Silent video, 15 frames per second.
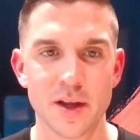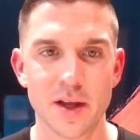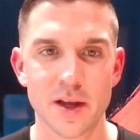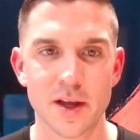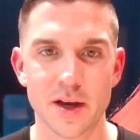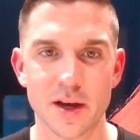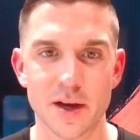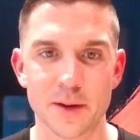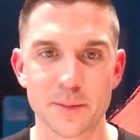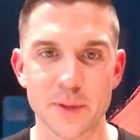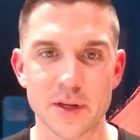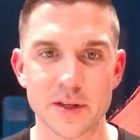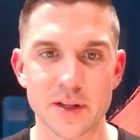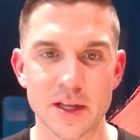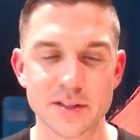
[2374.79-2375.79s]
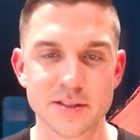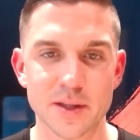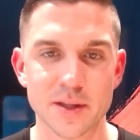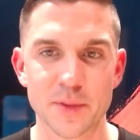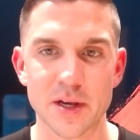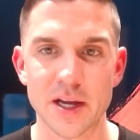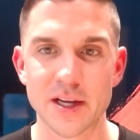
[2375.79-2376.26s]
And that's
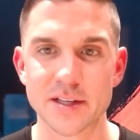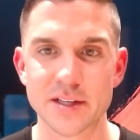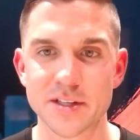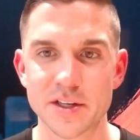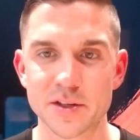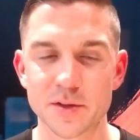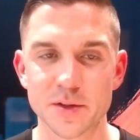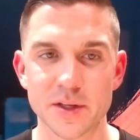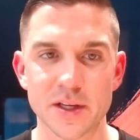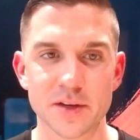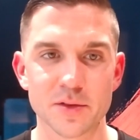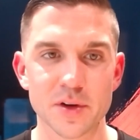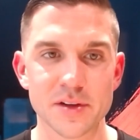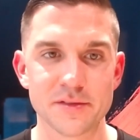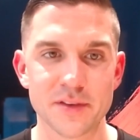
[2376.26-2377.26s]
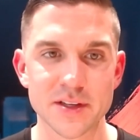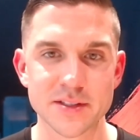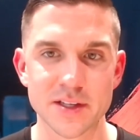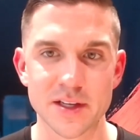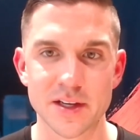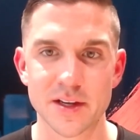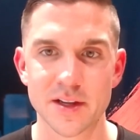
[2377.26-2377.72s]
something I continually
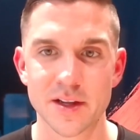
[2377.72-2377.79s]
revisit